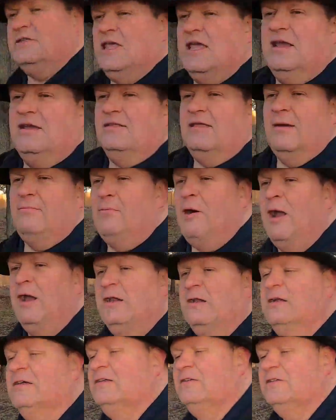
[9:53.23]
think of that
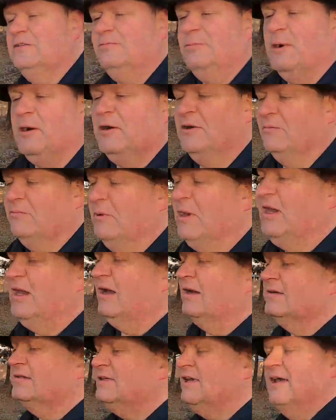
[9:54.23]
pioneering spirit,
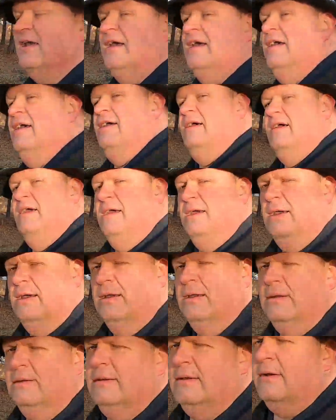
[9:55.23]
because,
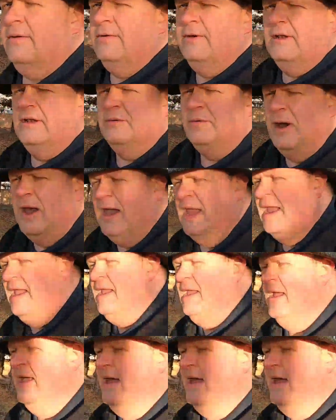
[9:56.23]
in a way,